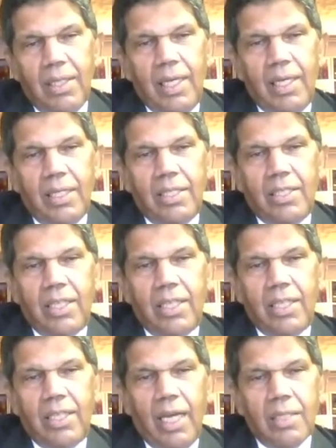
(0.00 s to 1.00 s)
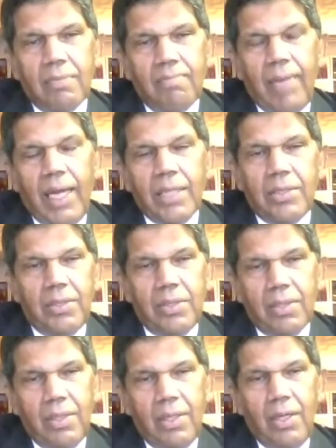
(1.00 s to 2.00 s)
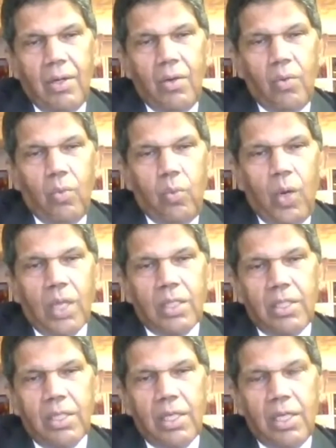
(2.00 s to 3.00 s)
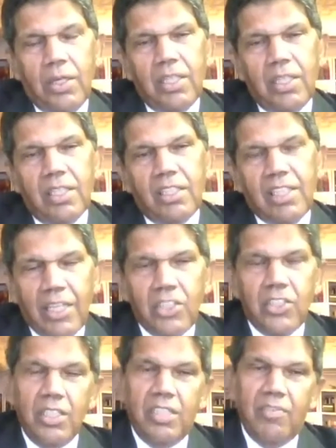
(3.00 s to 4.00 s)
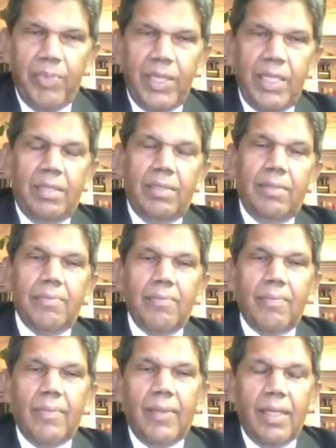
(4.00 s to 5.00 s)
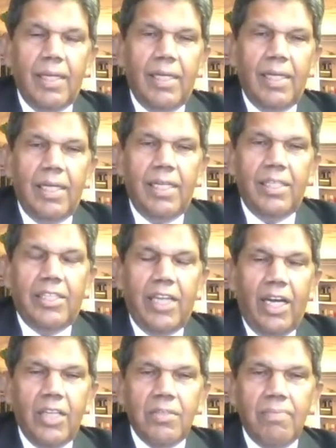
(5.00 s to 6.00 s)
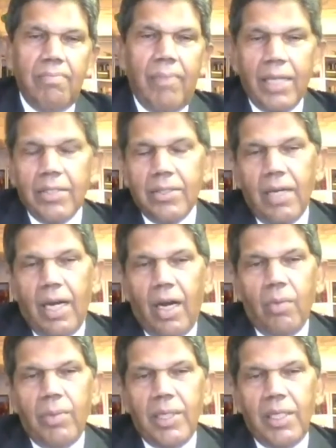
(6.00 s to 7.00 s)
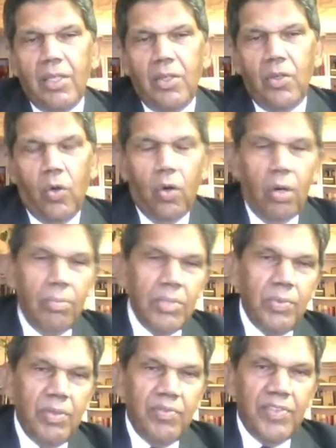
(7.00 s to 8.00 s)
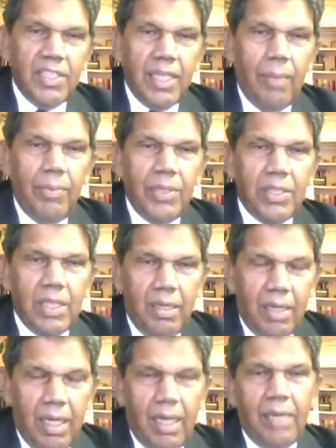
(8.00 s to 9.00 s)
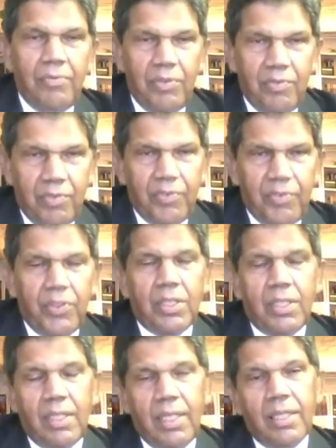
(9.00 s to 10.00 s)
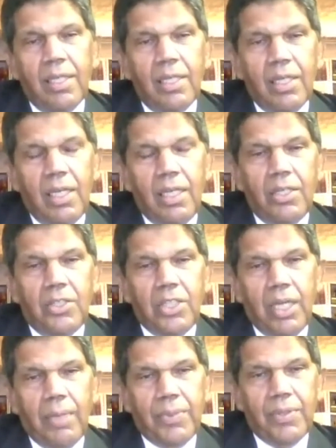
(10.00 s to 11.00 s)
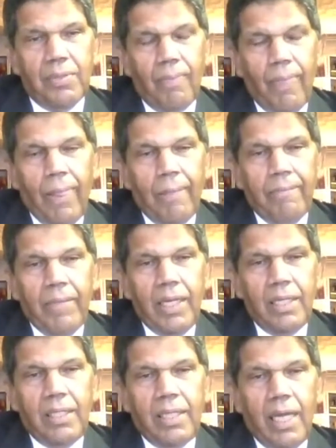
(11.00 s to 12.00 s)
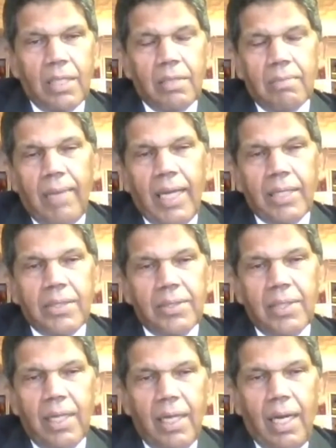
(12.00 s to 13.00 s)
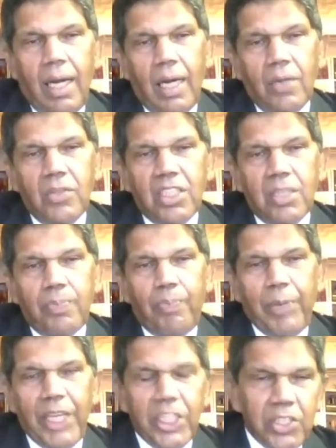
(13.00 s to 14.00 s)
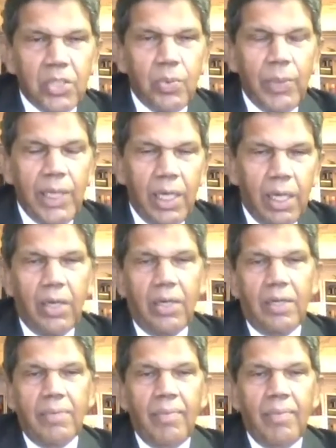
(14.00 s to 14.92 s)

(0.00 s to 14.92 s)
it doesn't matter what the good intentions have been. It doesn't matter how many norms we've established. I refer to that in the chapter. It doesn't matter how specious we are